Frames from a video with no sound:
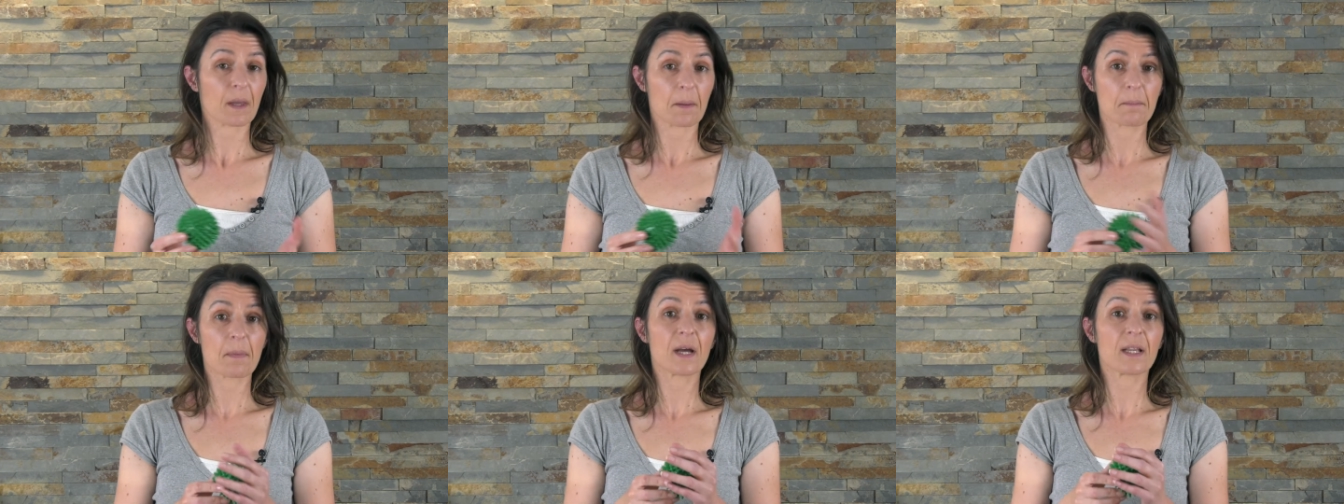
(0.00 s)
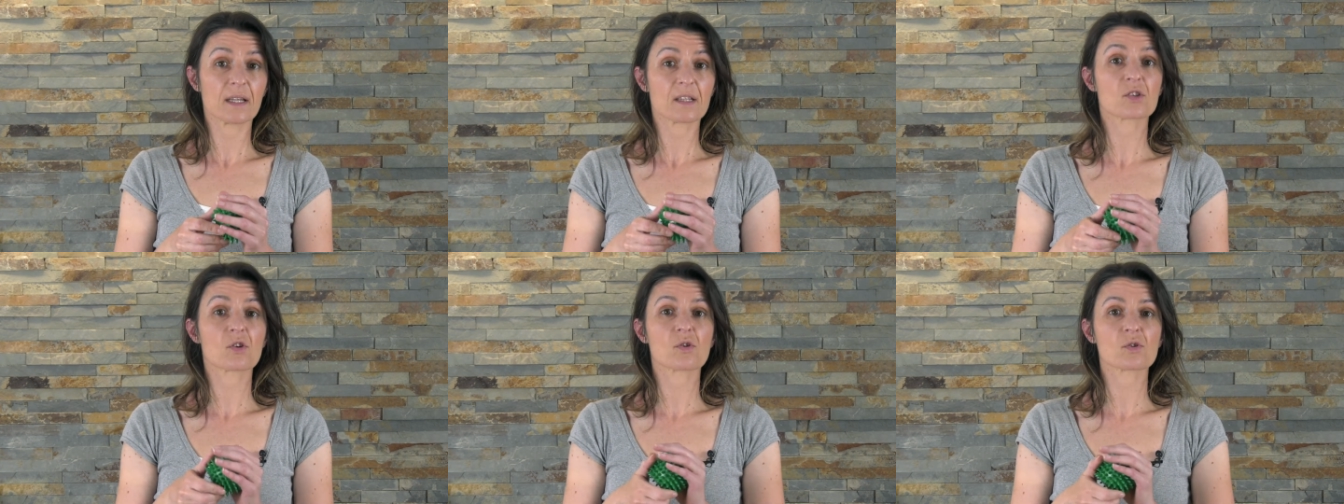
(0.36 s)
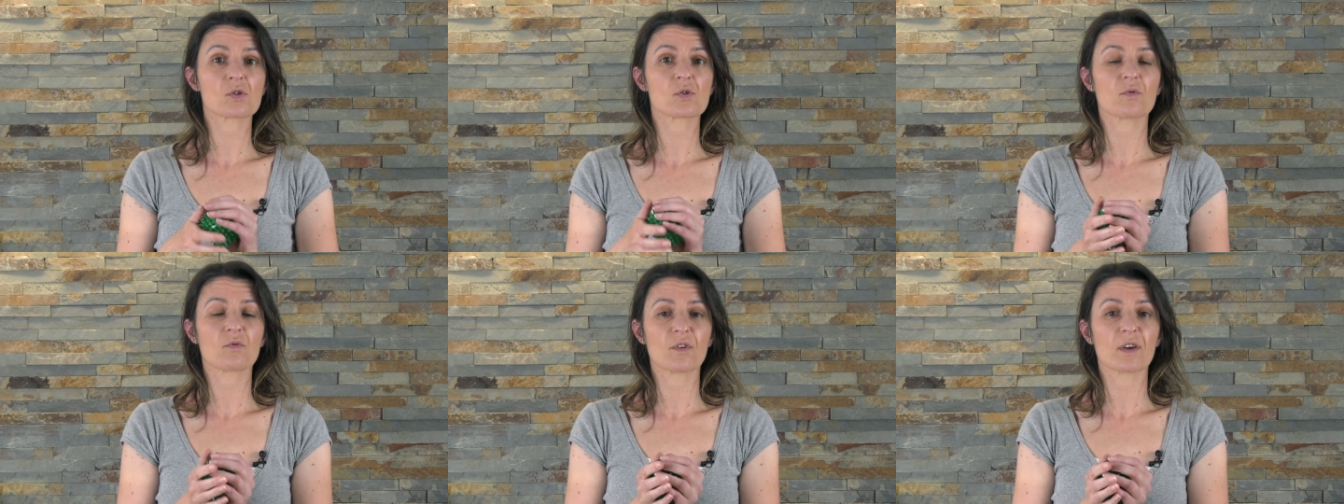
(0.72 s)
But it's
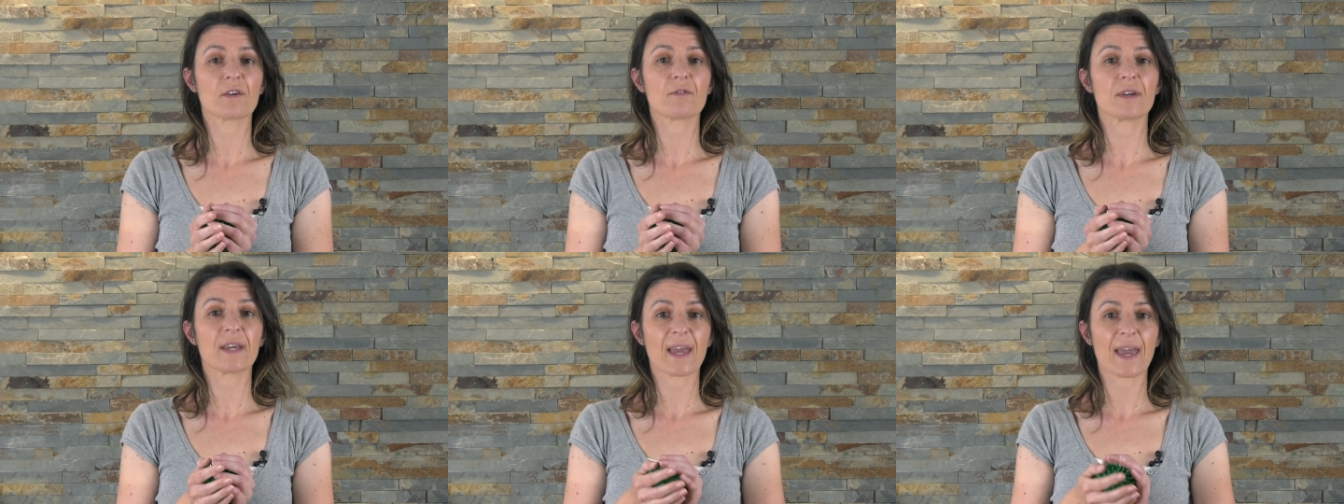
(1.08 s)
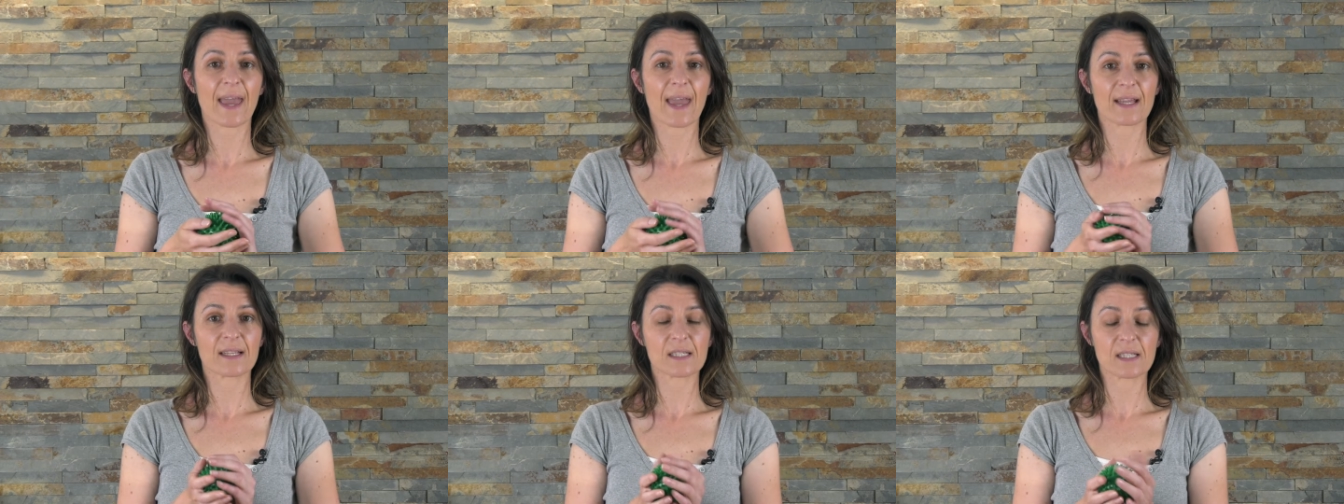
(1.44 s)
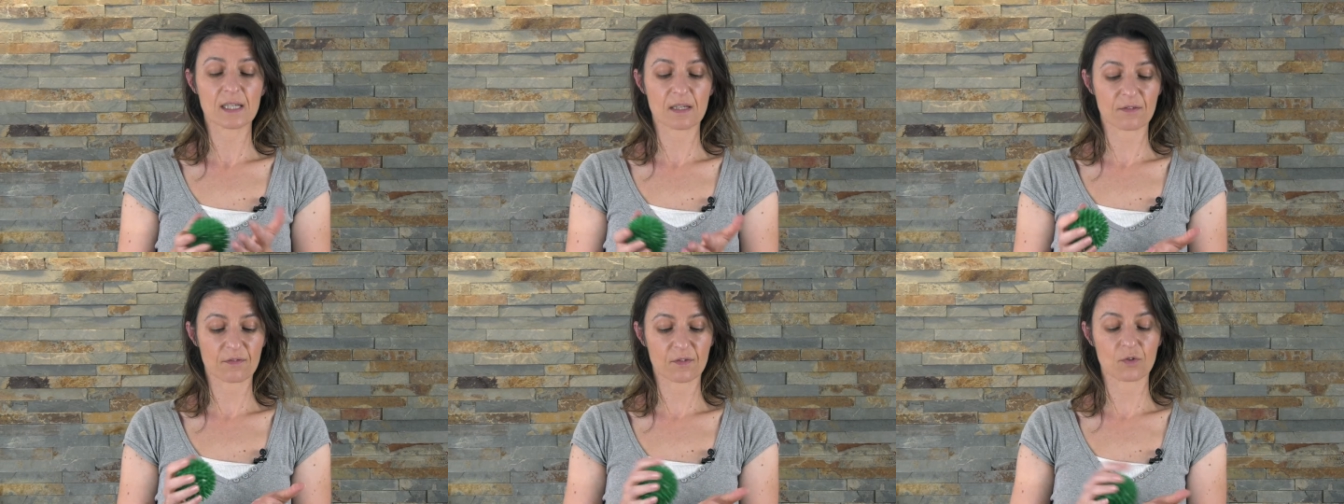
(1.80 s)
also very
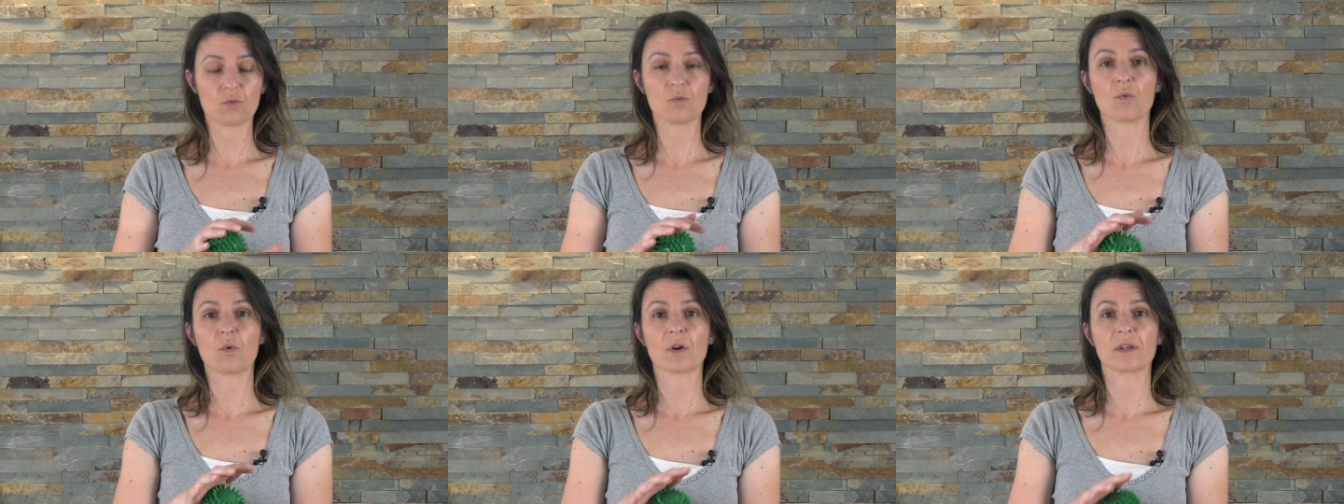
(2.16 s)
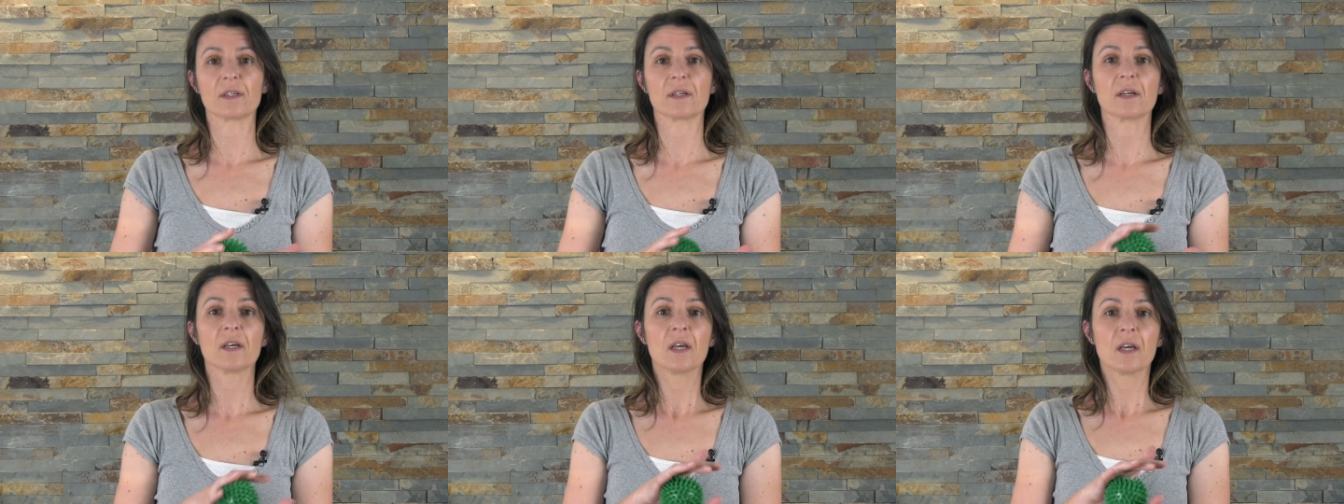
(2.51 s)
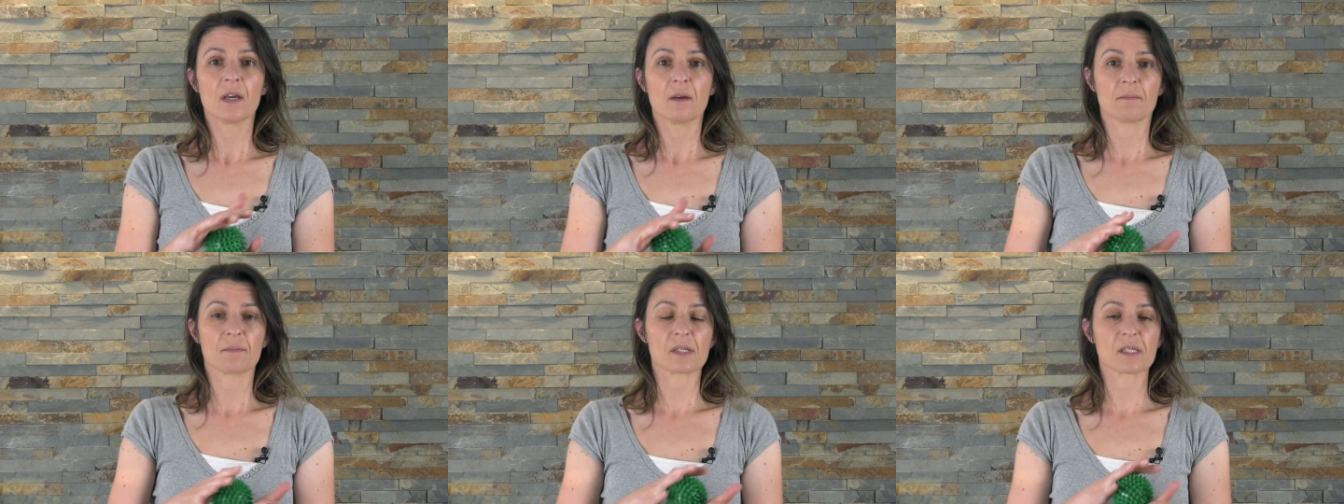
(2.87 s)
handy if you want to
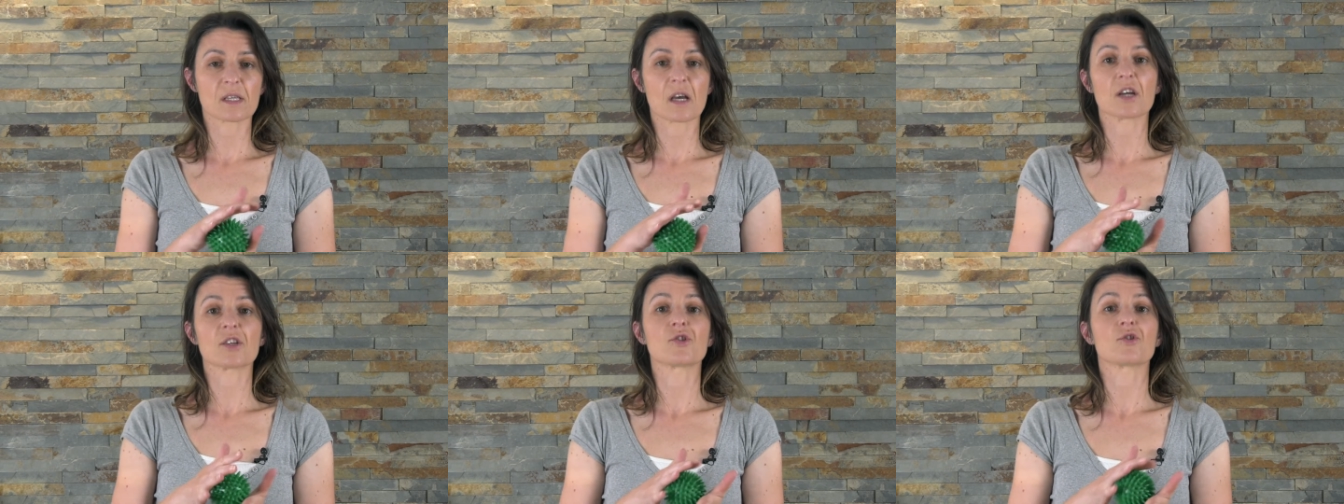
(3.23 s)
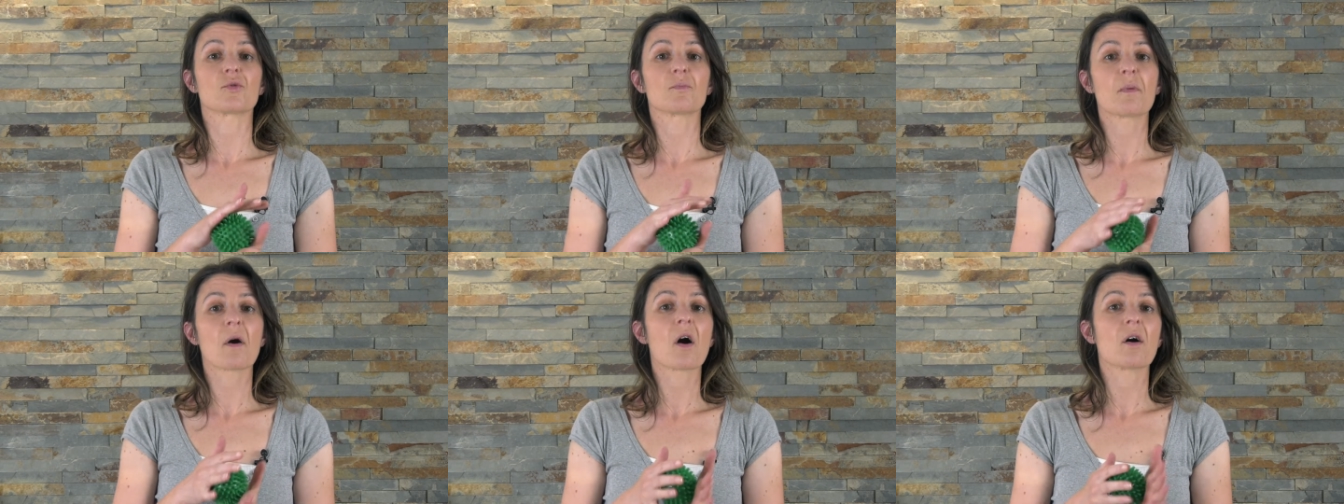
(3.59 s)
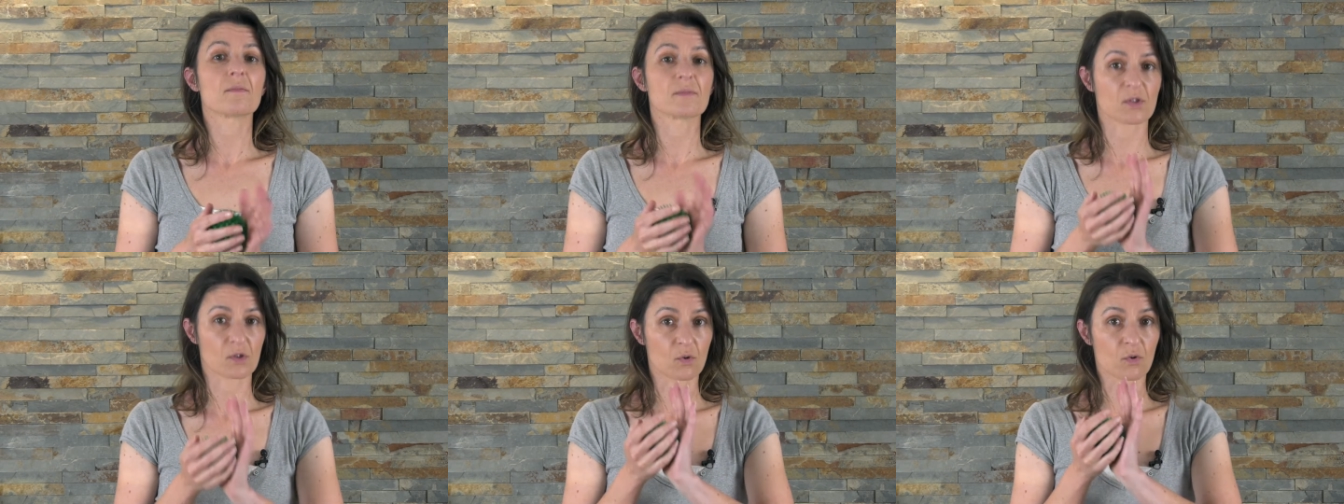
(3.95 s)
massage your
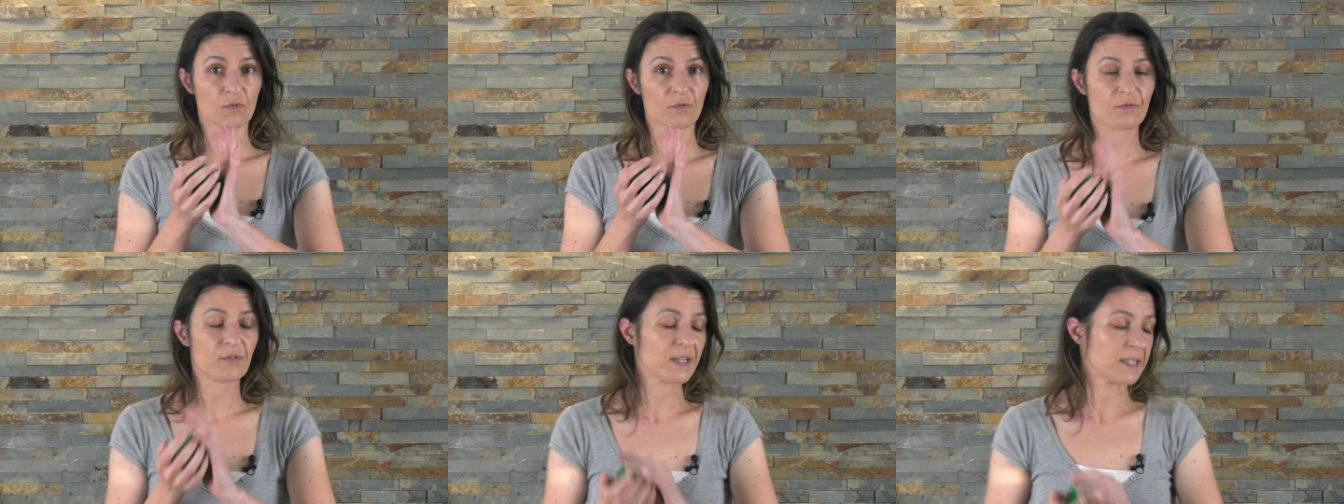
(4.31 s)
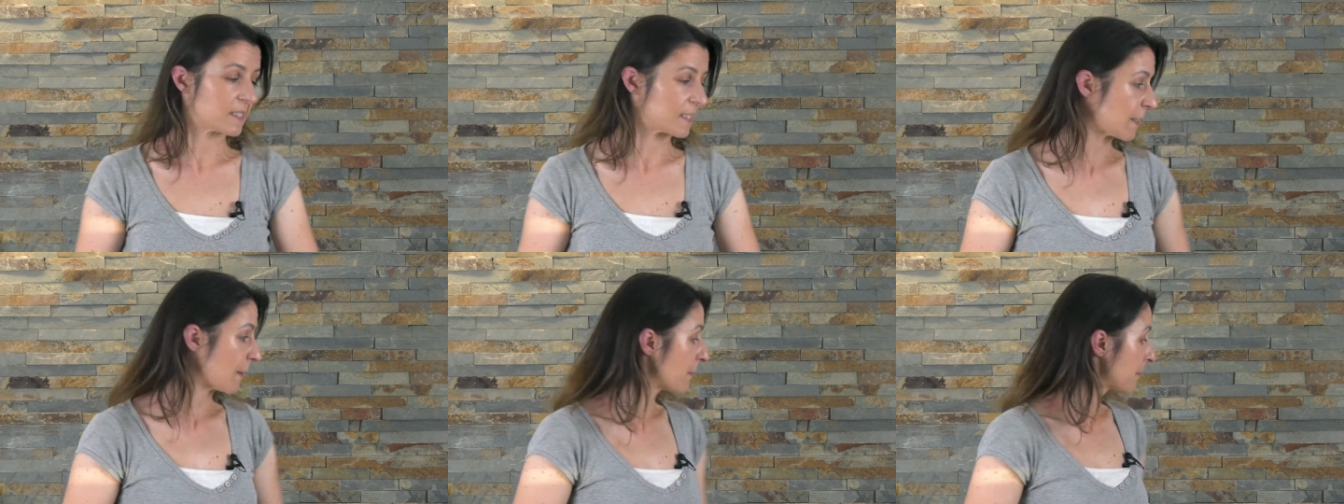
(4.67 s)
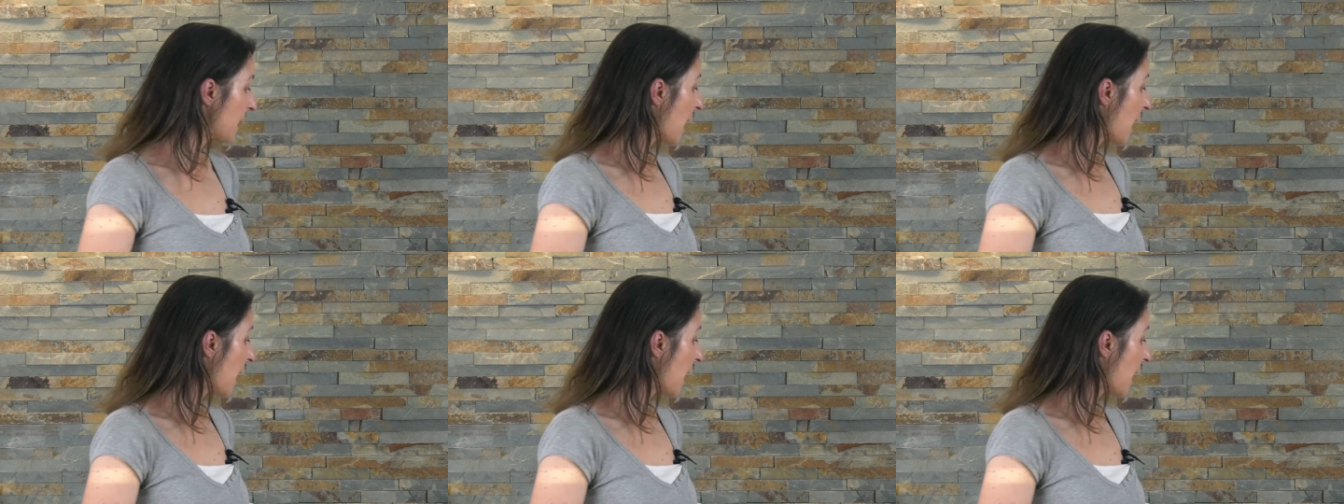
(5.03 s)
palms or feet.